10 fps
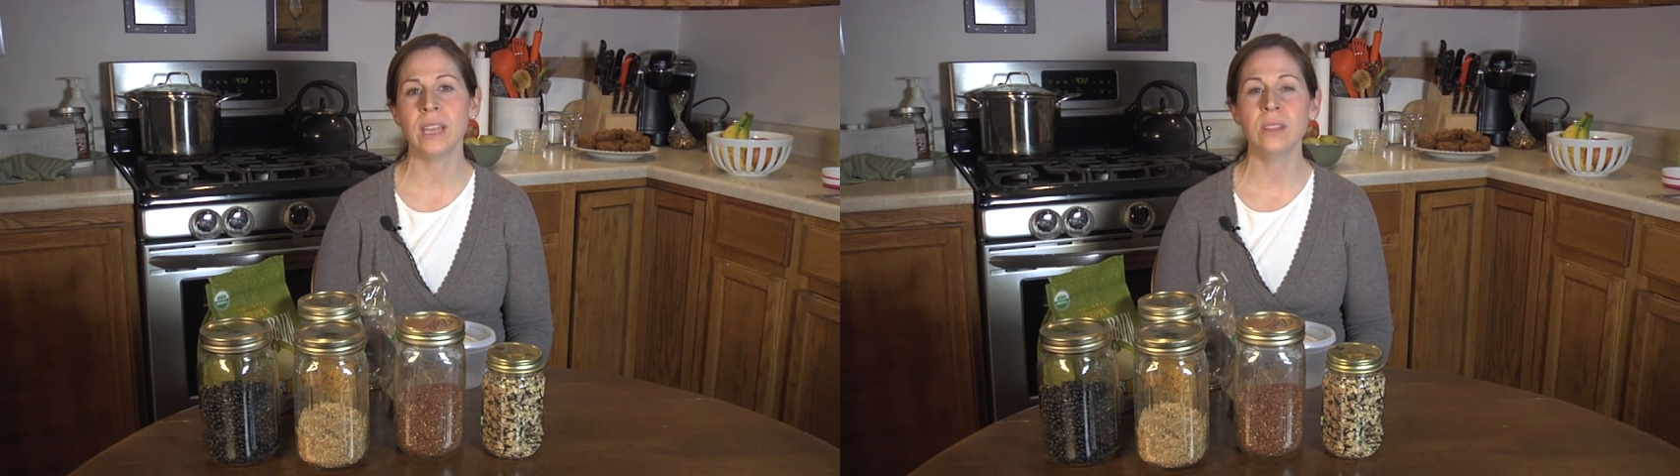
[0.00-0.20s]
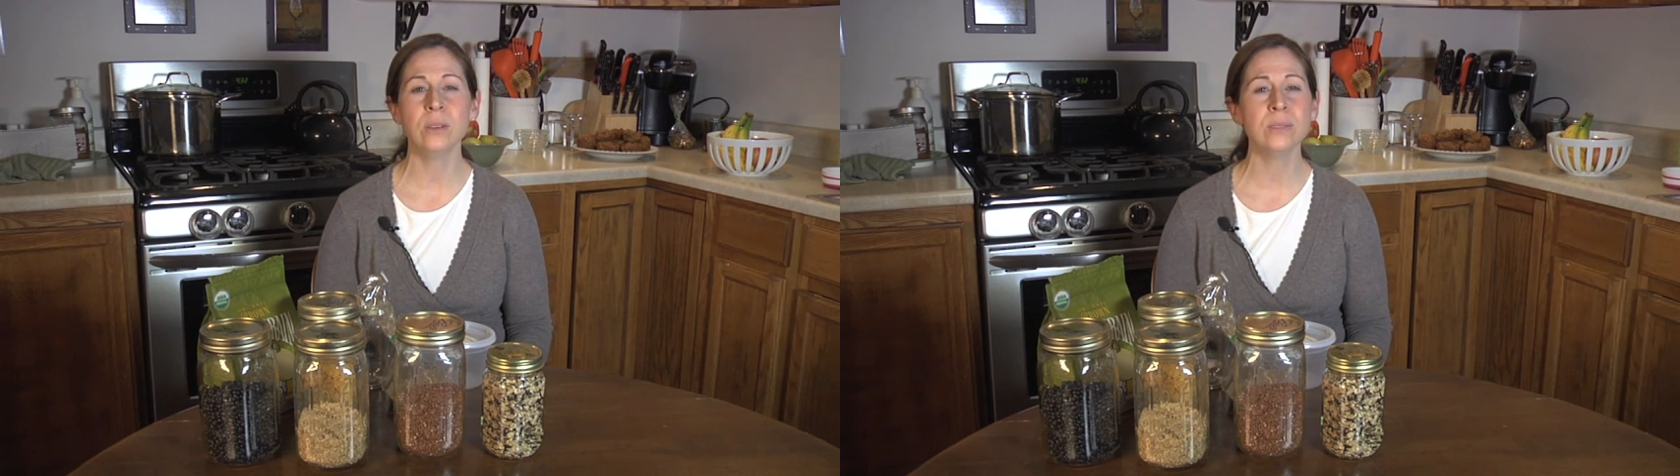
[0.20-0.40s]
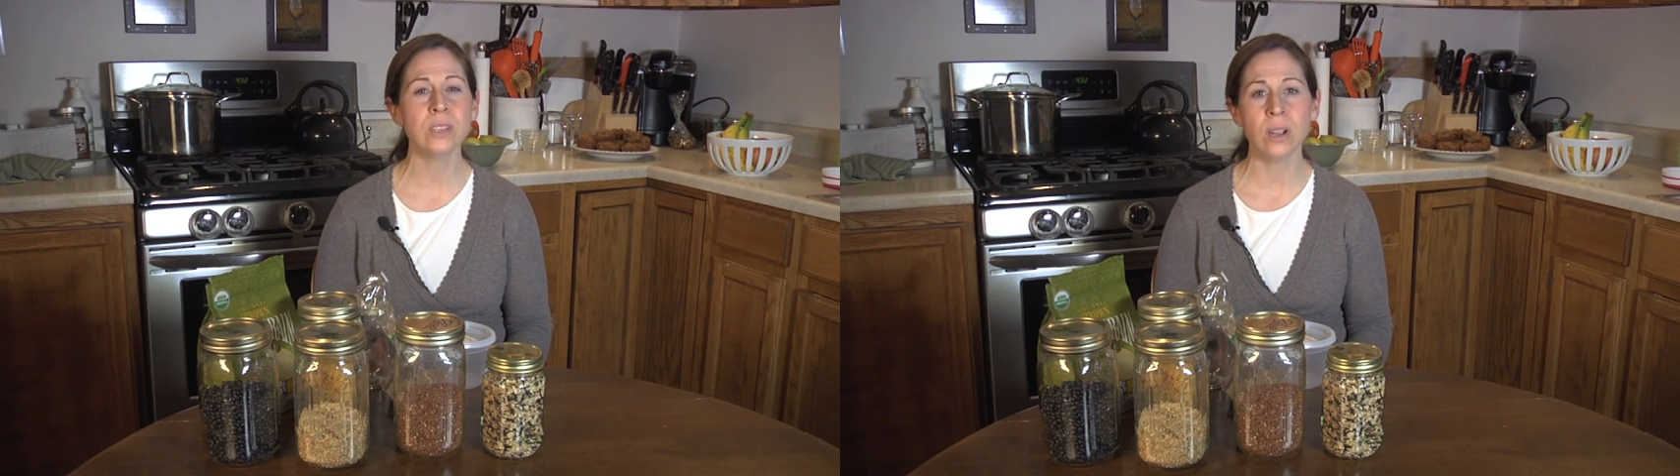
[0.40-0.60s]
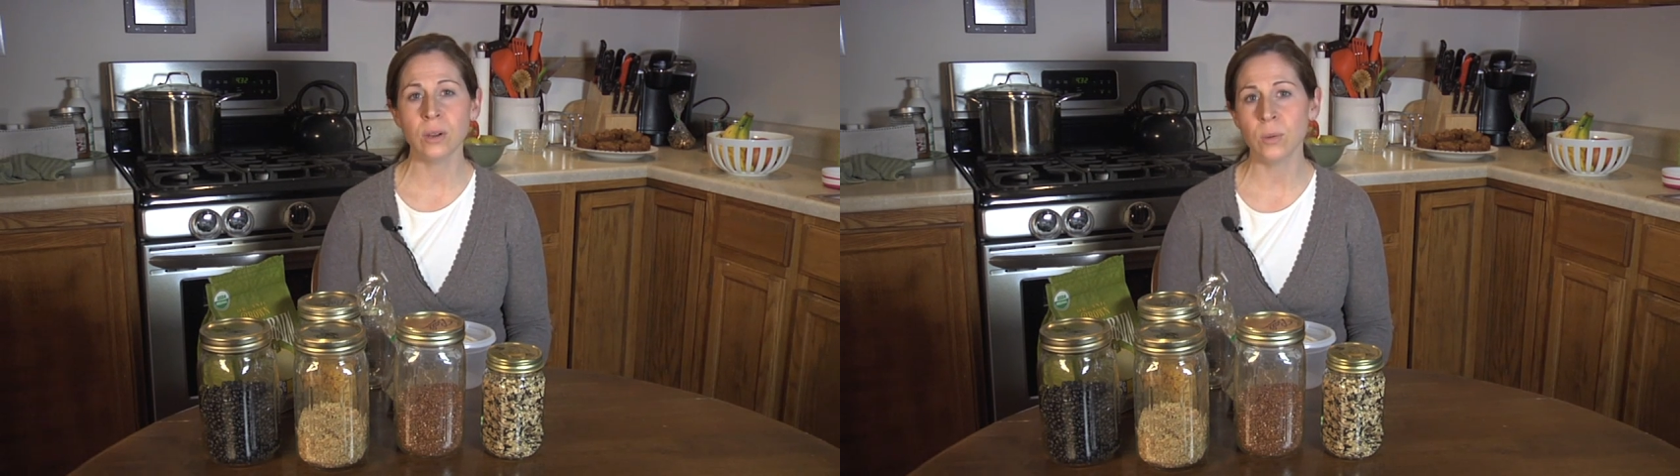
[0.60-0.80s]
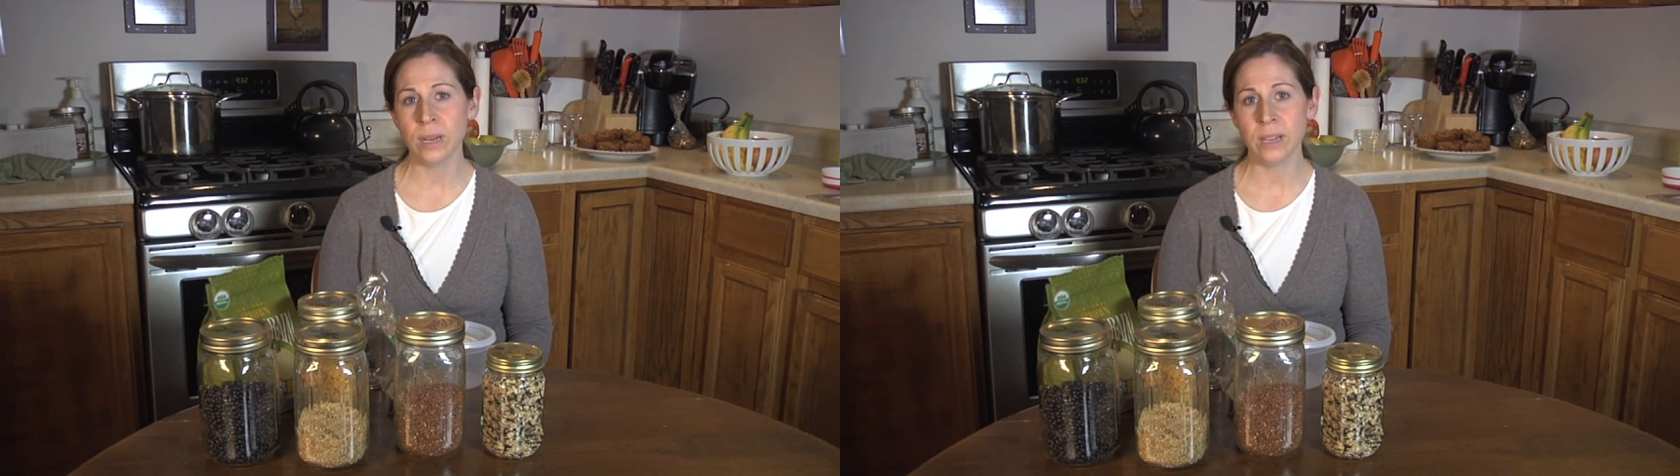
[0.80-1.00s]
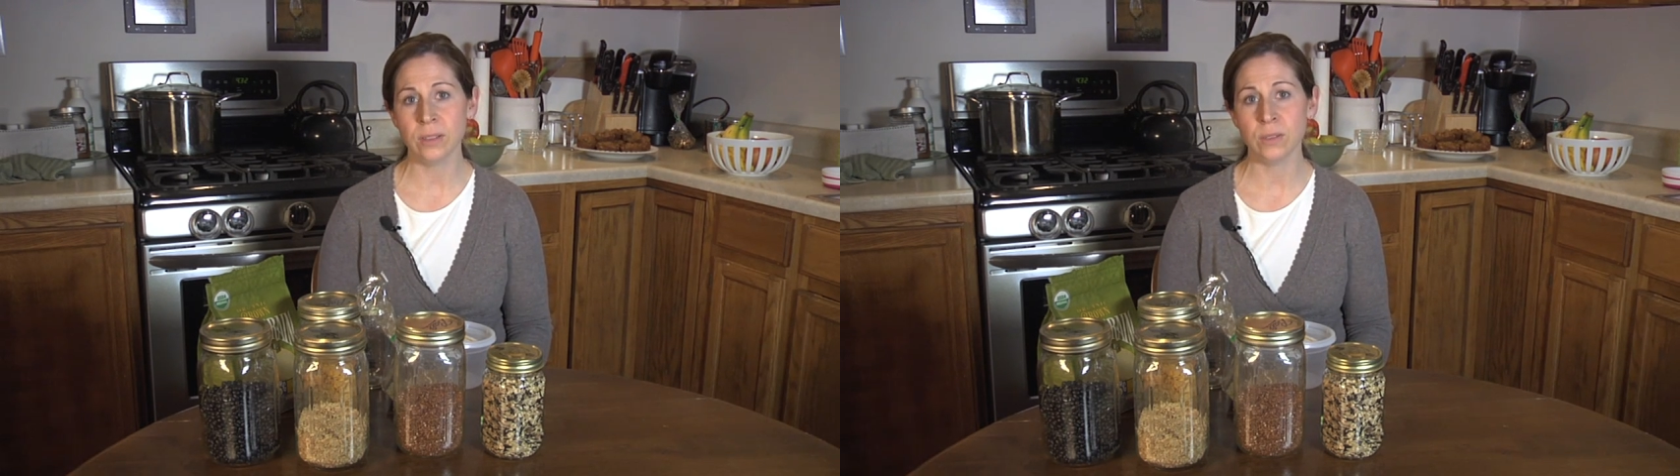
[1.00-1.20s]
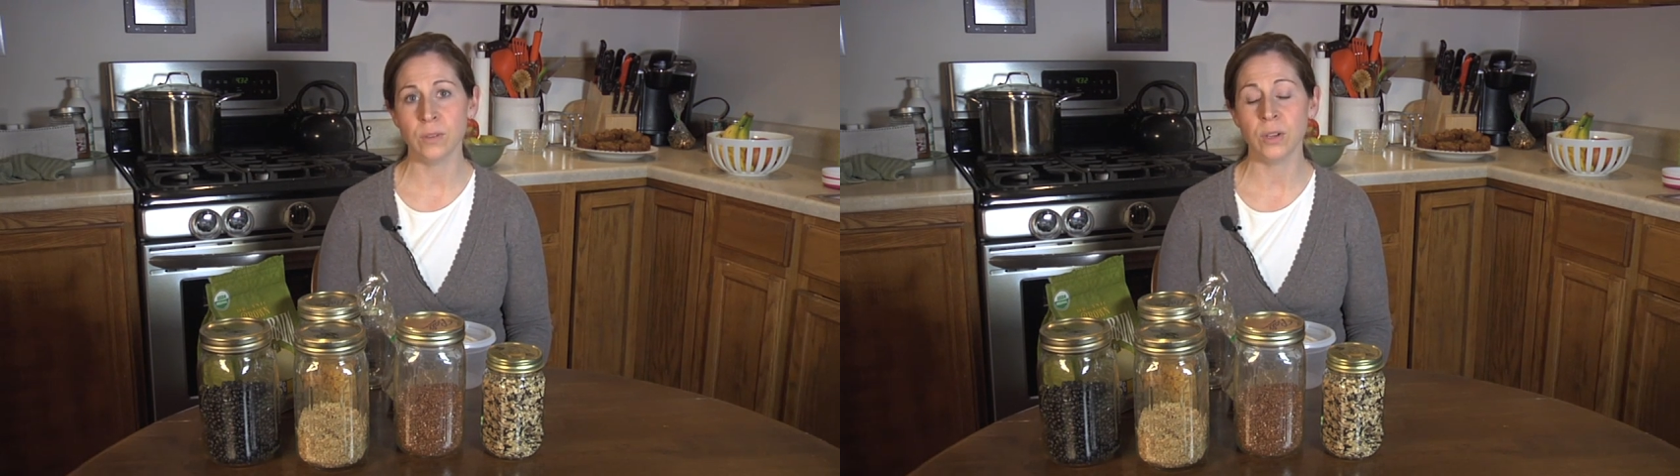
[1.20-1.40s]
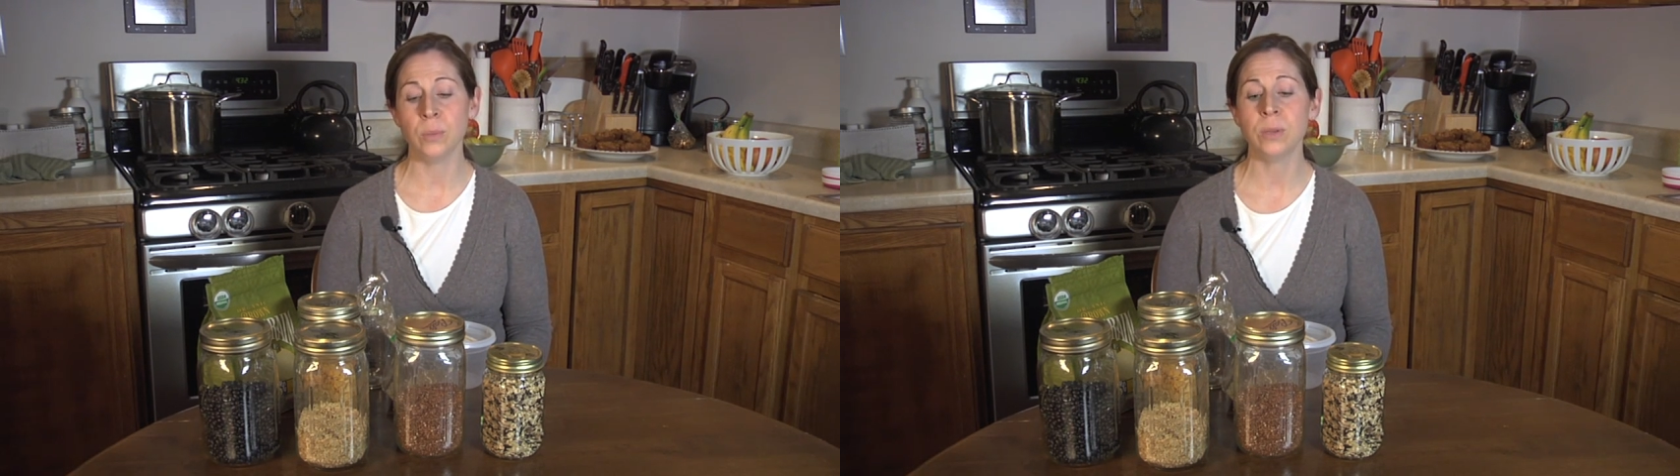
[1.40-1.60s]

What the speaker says: and those aren't quite healthy for you.